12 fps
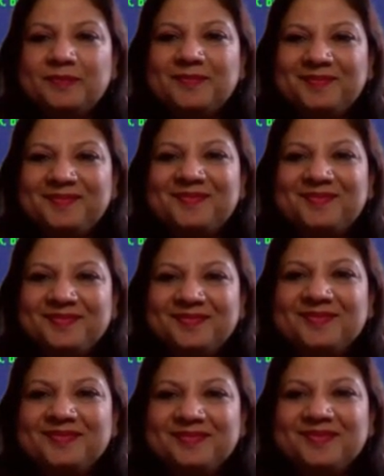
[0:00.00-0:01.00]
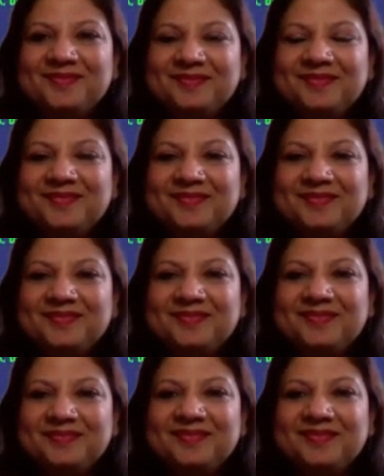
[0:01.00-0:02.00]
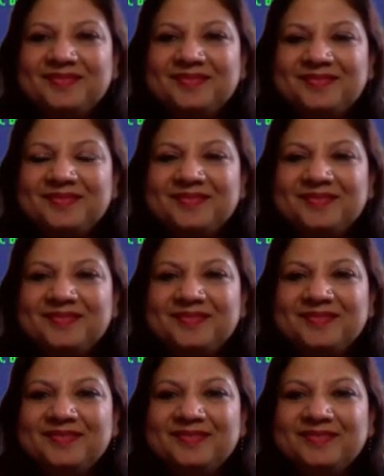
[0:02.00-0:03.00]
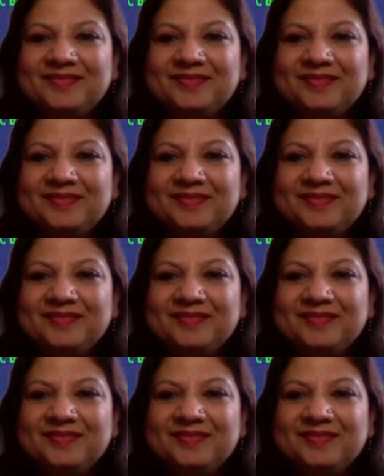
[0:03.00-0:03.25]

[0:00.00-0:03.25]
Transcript: No words are spoken by the person on screen.